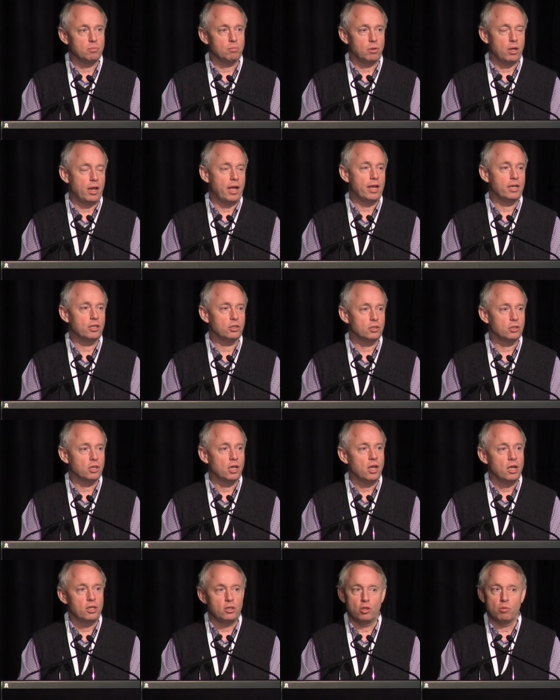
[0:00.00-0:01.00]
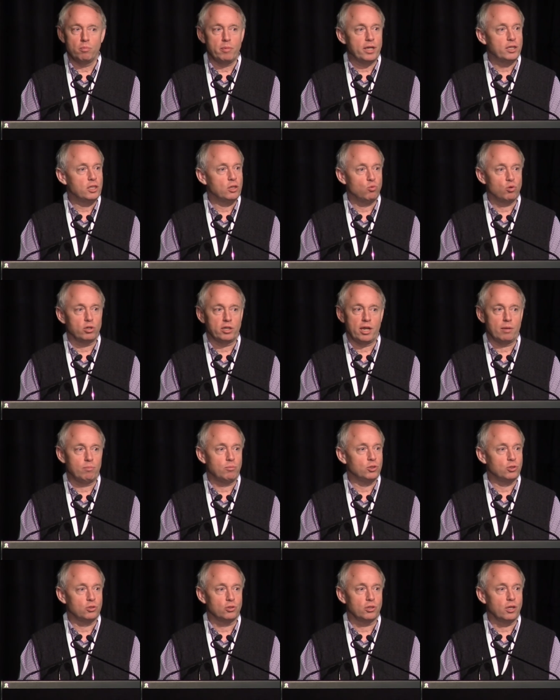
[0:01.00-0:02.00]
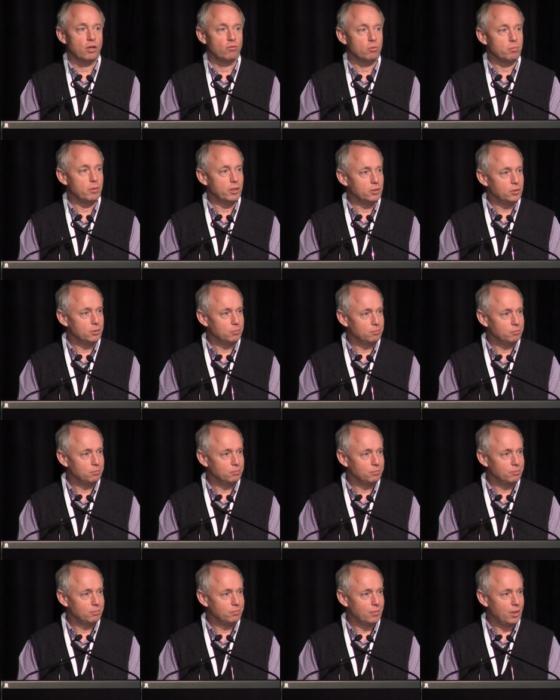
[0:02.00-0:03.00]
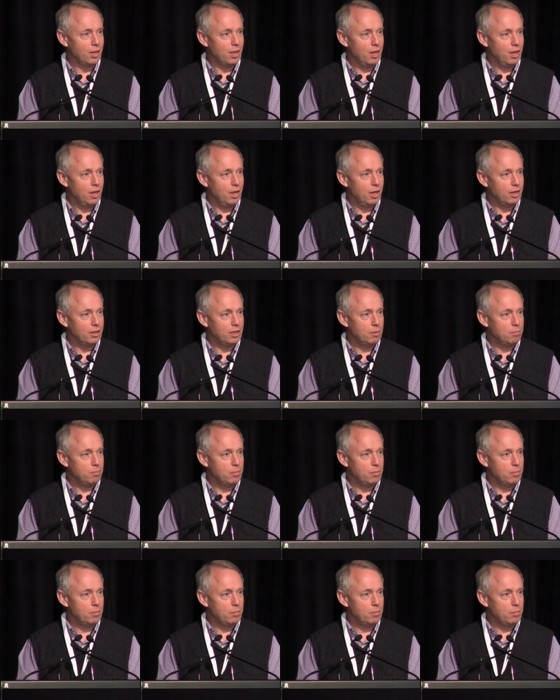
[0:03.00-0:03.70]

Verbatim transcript: in place no matter what happens to government. And that